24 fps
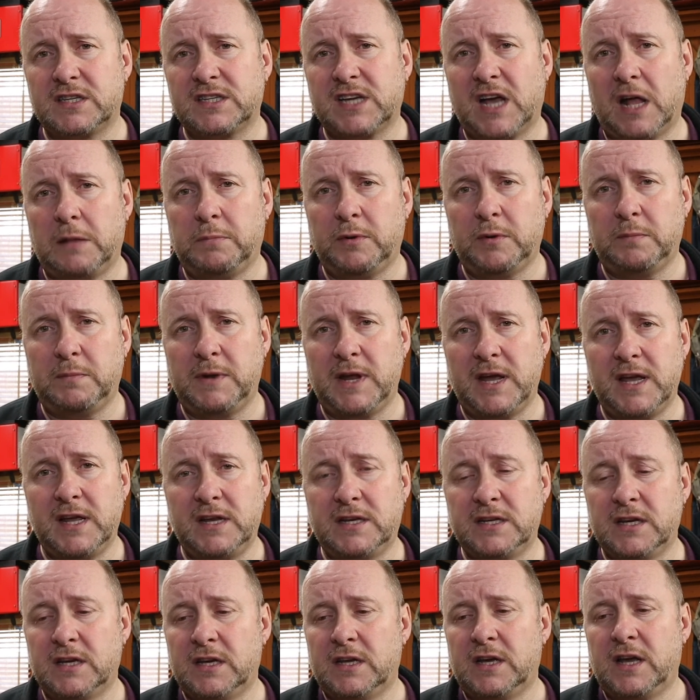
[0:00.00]
scalpel
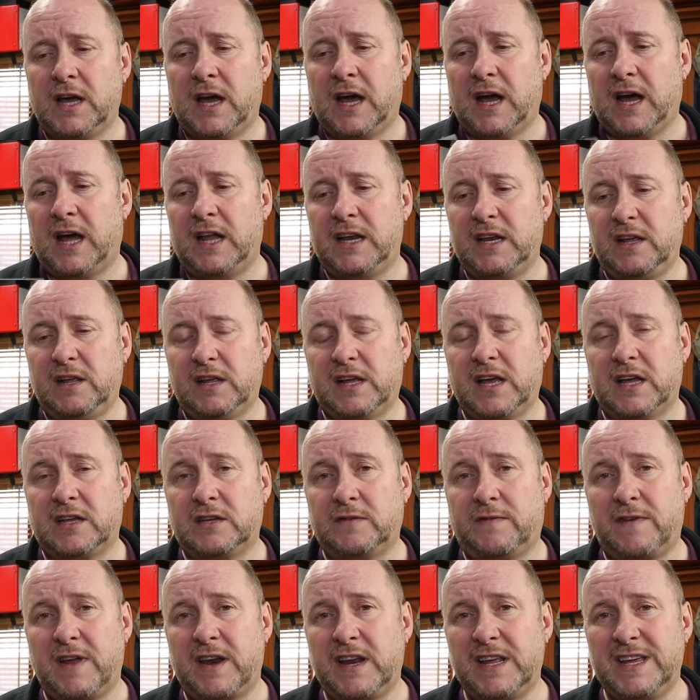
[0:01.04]
blade, and it
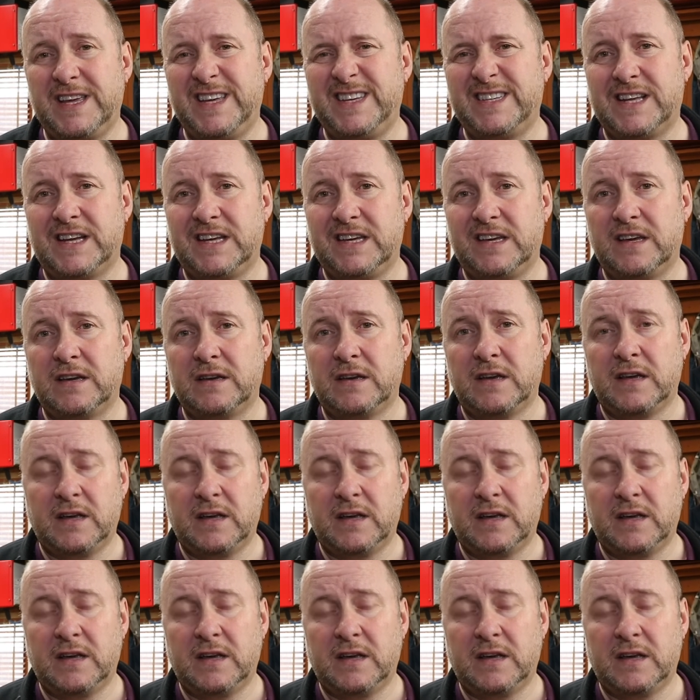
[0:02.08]
cuts very easily.